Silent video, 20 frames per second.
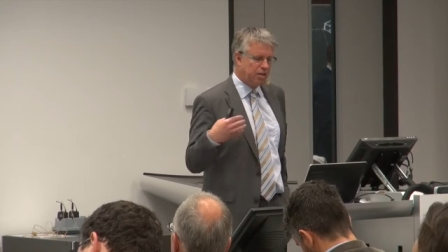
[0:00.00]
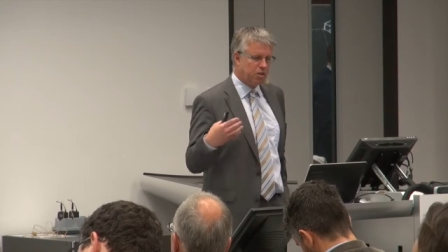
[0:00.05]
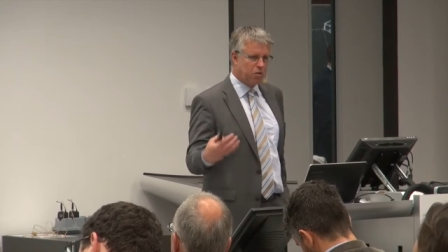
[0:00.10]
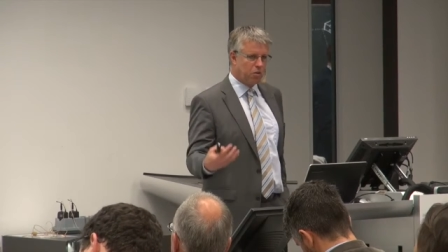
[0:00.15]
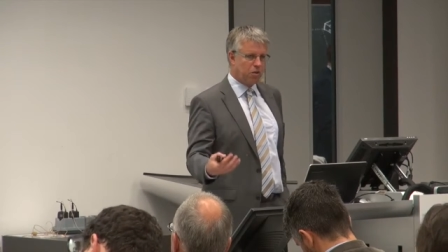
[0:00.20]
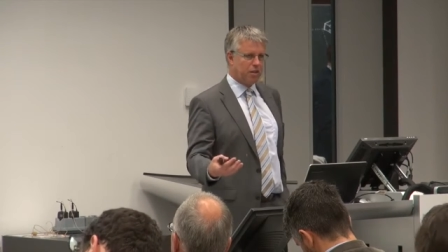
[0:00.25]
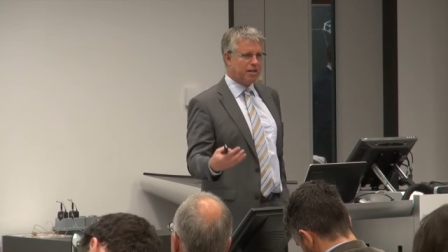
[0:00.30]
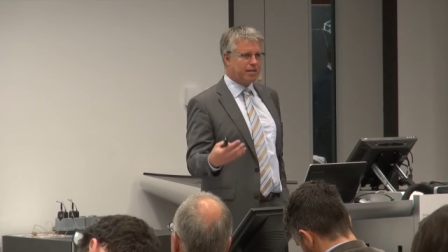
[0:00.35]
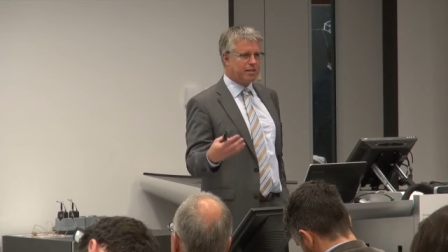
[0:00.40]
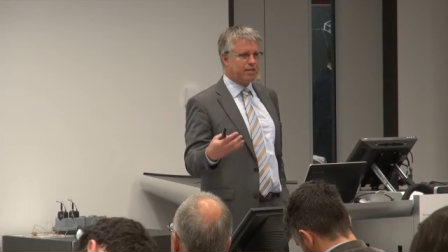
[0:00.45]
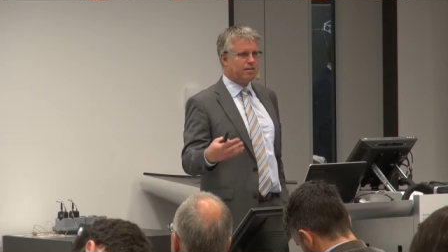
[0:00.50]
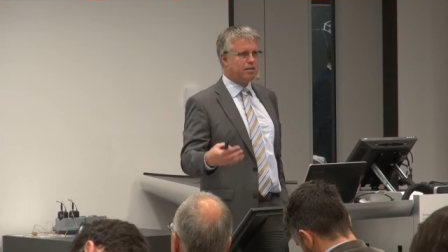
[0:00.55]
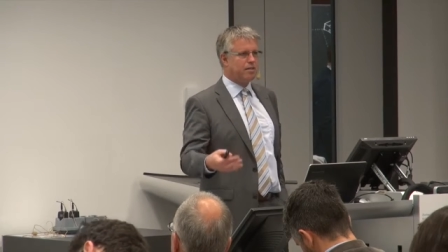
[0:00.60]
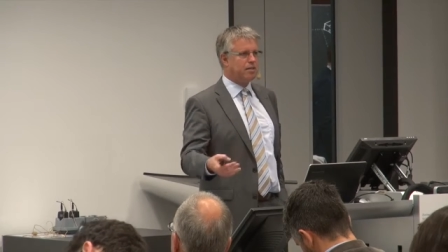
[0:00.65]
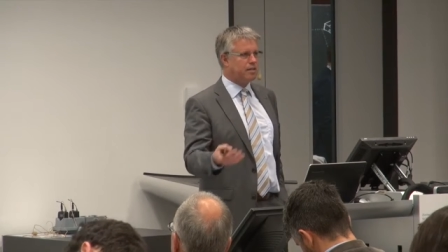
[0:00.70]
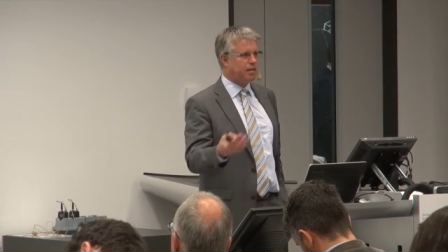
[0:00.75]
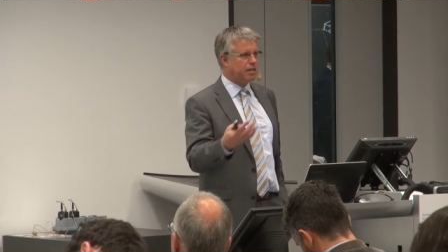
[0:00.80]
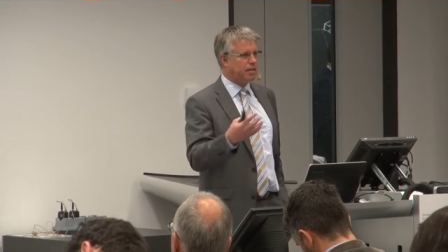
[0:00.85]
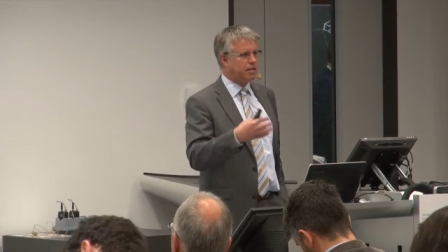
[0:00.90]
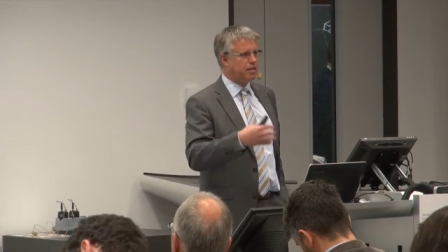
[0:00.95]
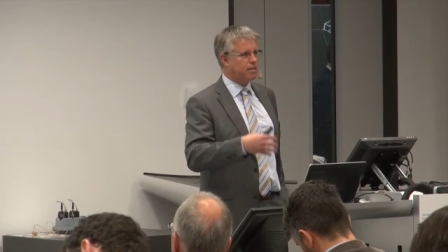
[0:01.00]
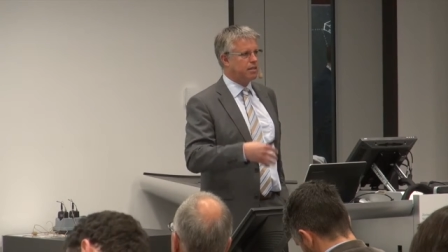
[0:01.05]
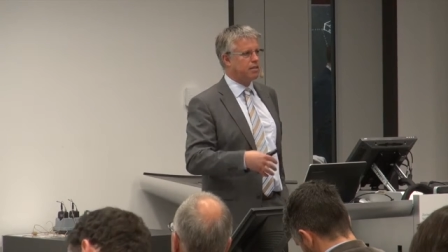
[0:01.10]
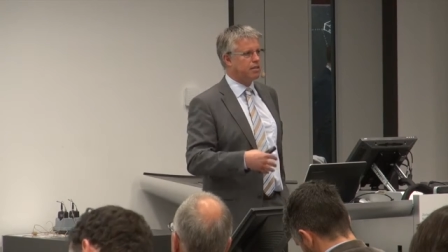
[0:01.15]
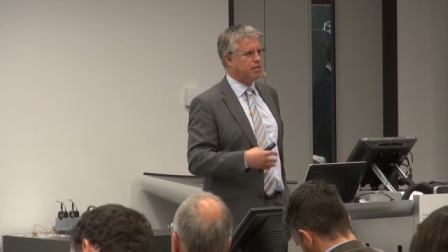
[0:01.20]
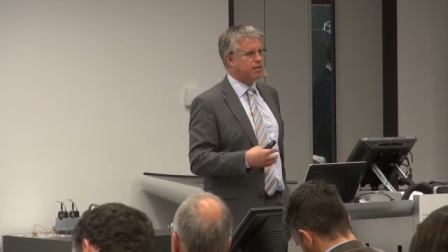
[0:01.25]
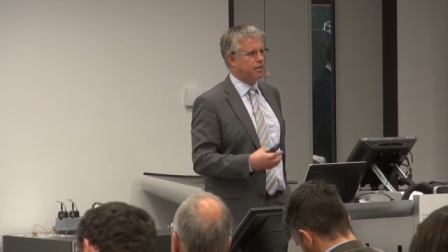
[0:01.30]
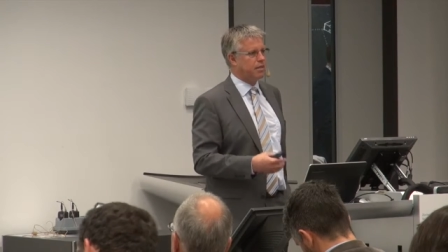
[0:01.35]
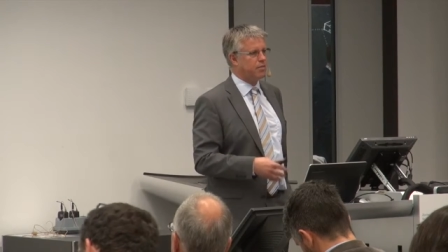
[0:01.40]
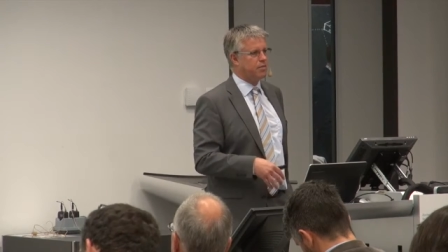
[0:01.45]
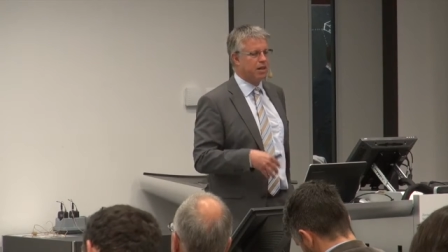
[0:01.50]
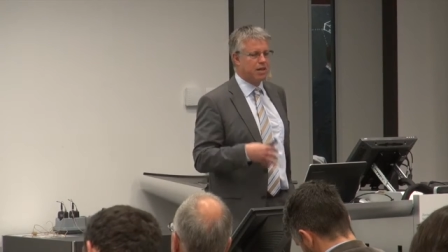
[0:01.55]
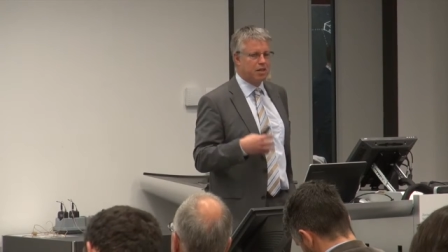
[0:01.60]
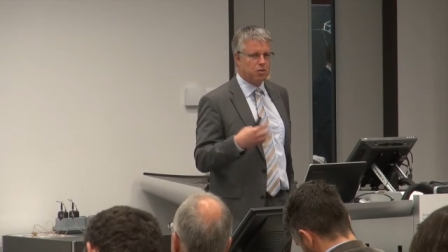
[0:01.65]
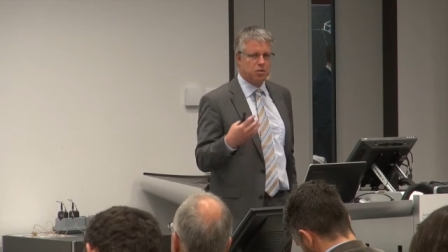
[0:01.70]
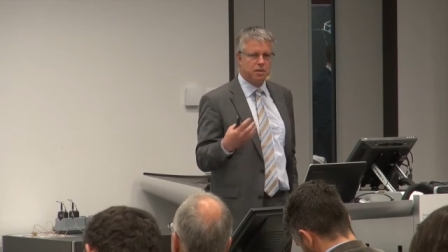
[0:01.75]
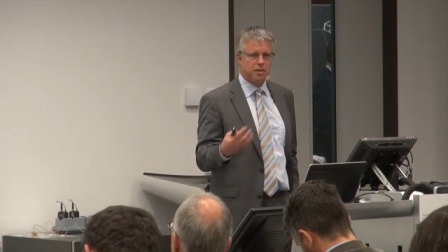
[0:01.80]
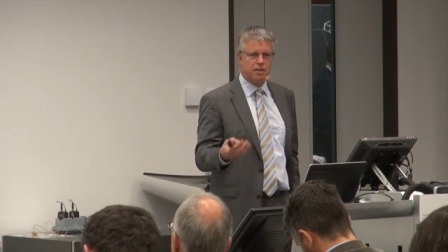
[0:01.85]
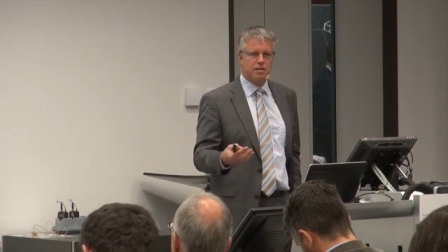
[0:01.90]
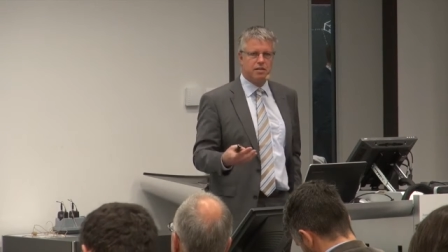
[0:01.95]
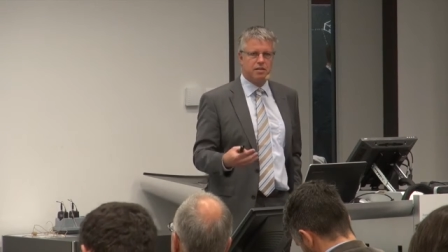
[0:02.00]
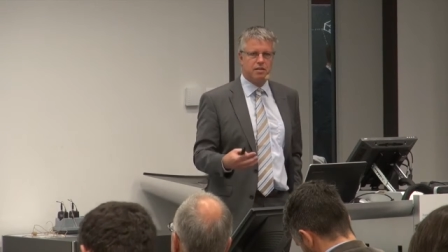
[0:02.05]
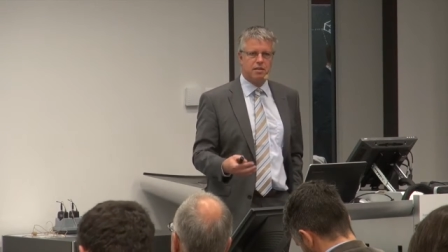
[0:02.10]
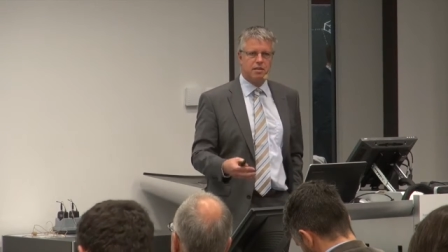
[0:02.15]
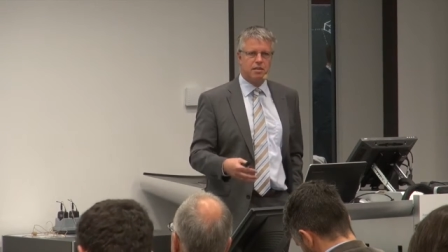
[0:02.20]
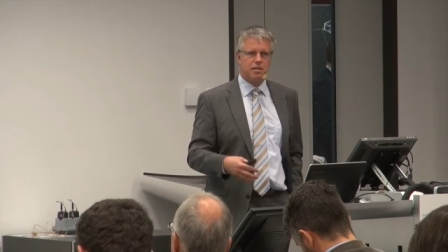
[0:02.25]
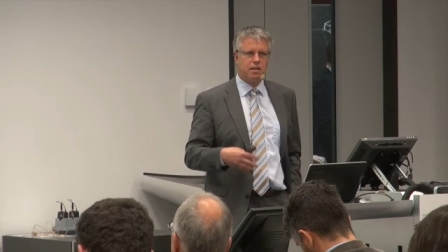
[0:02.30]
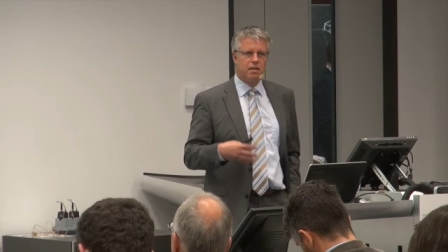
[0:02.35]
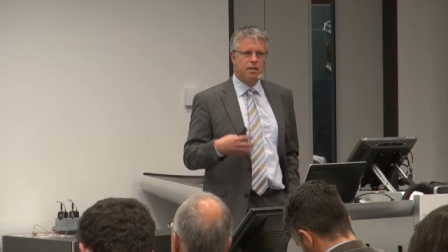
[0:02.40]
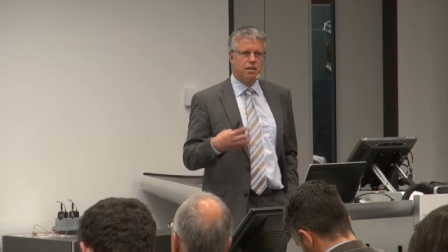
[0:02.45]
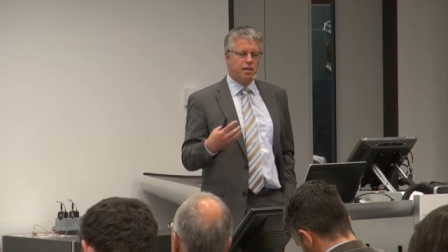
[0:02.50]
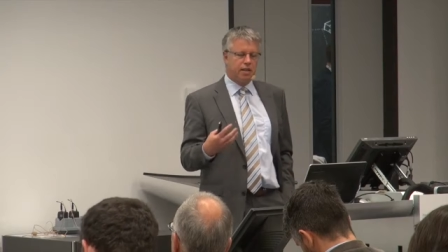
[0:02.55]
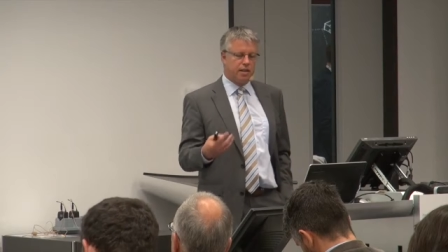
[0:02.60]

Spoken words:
collects this data, evaluates it,